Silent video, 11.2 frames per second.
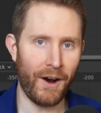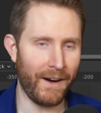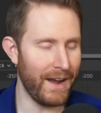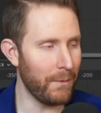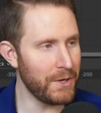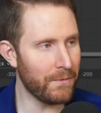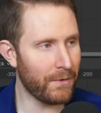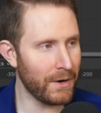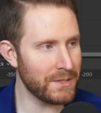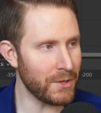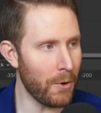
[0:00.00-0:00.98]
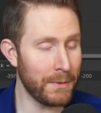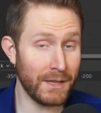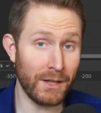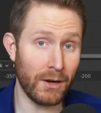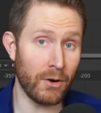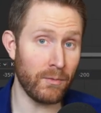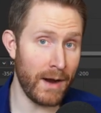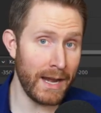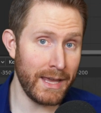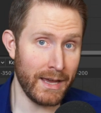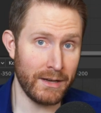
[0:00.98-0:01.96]
Alright, when you first open the
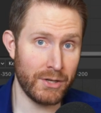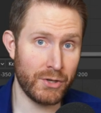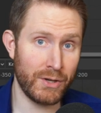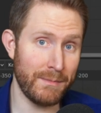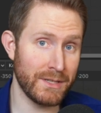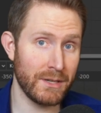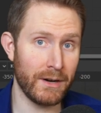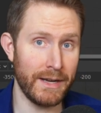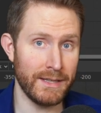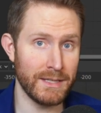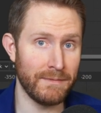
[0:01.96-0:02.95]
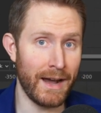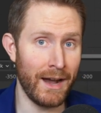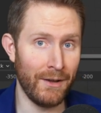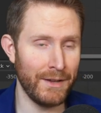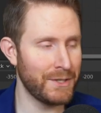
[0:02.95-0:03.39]
gradient stream screens file,